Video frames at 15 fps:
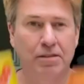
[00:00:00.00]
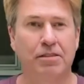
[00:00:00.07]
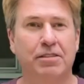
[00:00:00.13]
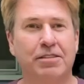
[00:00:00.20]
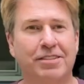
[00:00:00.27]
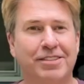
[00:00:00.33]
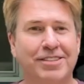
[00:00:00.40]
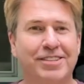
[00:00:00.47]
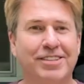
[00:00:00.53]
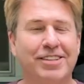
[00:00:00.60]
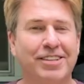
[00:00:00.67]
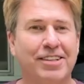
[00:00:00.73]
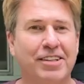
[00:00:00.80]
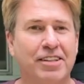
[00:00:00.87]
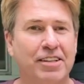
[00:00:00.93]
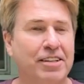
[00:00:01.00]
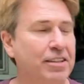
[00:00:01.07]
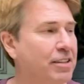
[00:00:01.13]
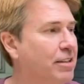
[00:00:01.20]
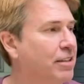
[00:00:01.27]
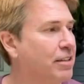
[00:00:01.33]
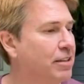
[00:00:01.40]

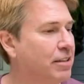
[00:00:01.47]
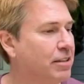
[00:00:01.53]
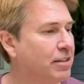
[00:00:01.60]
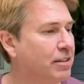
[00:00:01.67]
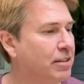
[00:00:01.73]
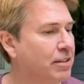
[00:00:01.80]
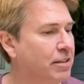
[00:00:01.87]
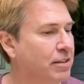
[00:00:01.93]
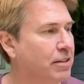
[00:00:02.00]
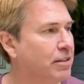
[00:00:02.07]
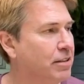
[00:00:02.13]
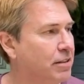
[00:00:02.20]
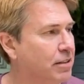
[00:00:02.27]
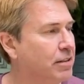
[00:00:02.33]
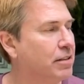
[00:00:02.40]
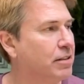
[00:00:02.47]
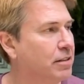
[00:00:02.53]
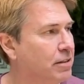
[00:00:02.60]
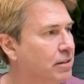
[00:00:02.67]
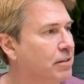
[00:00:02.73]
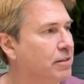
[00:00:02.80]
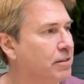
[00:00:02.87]

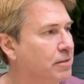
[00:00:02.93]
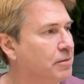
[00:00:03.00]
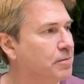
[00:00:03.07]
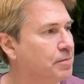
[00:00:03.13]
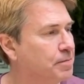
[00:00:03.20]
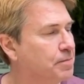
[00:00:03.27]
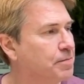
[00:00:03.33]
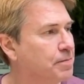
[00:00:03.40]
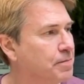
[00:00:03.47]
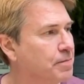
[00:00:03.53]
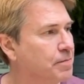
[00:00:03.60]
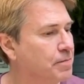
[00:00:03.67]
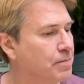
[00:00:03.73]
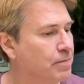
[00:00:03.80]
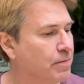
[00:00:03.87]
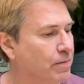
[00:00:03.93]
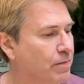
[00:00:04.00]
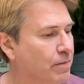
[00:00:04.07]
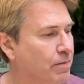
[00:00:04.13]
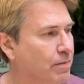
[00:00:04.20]
No words are spoken by the person on screen.